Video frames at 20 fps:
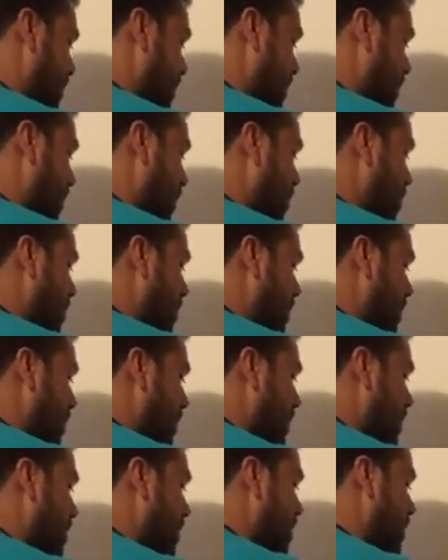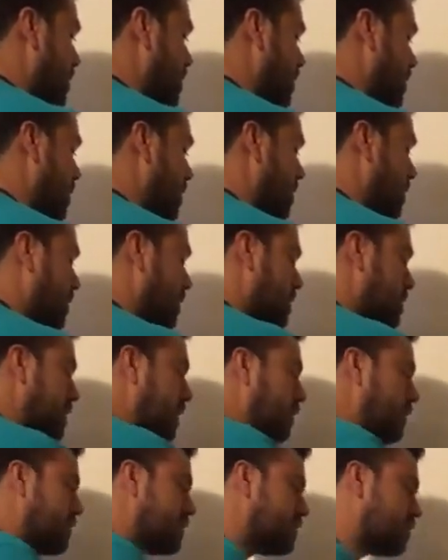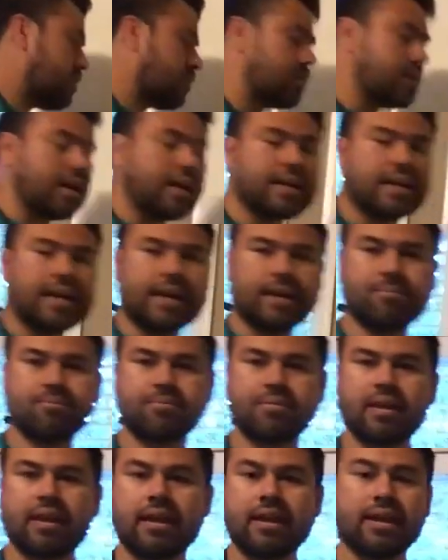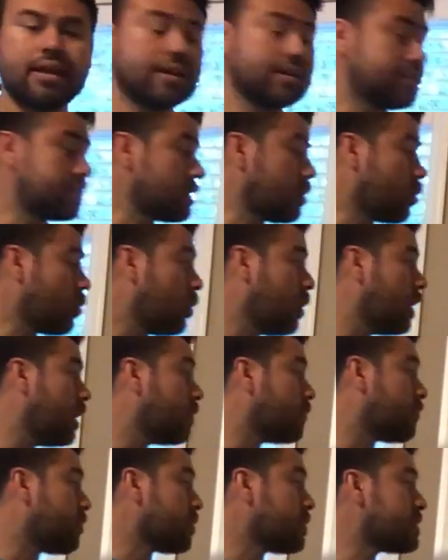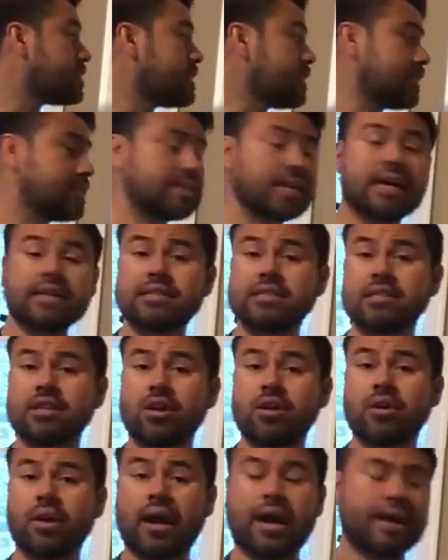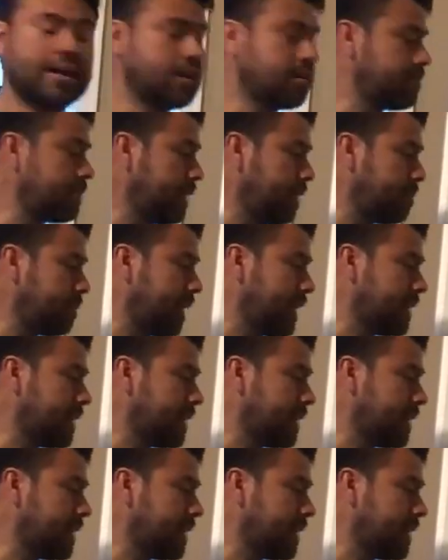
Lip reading: or 7098. So for a $6,000 item, he paid